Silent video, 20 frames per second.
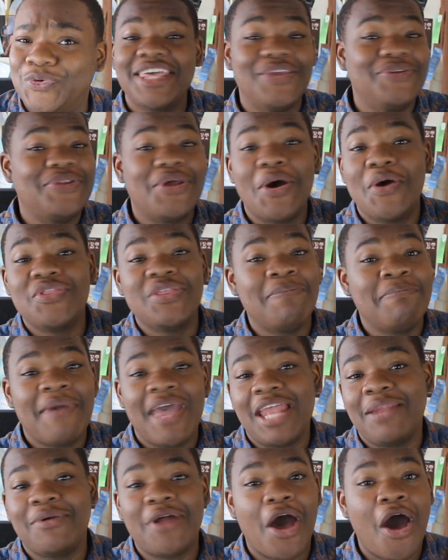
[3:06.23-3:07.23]
You know, the
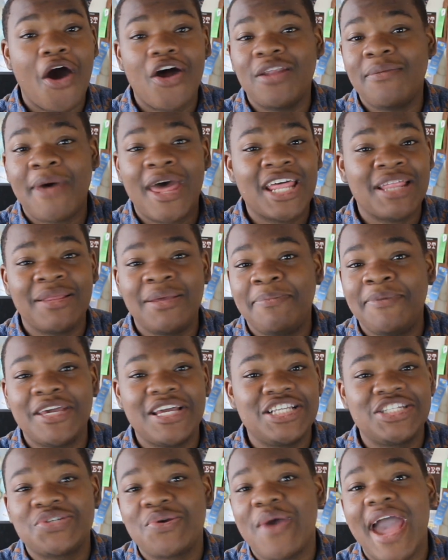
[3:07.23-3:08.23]
men would automatically
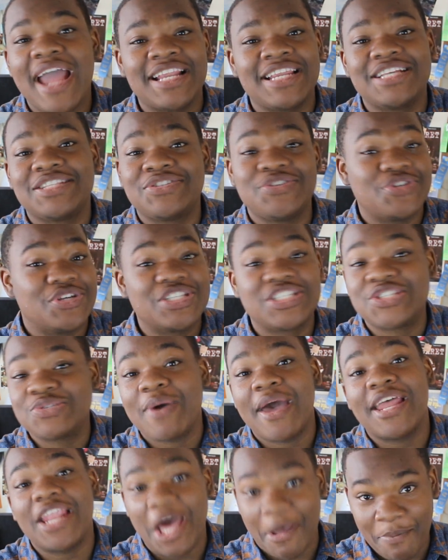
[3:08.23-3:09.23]
be attracted to the
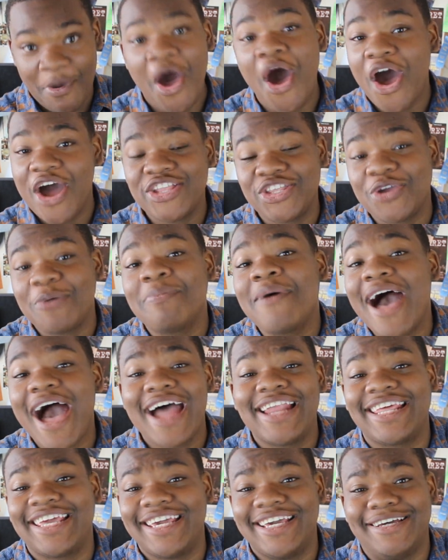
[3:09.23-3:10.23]
sweat upon your
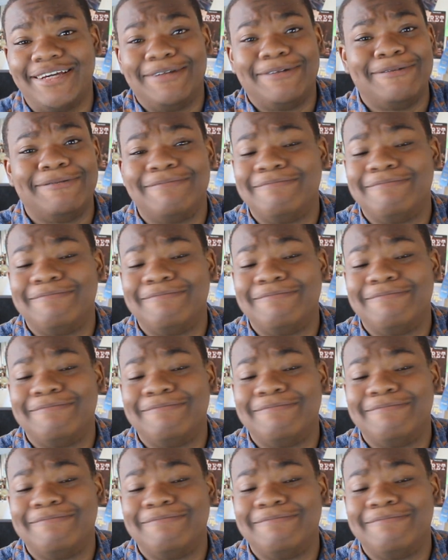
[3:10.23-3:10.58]
body.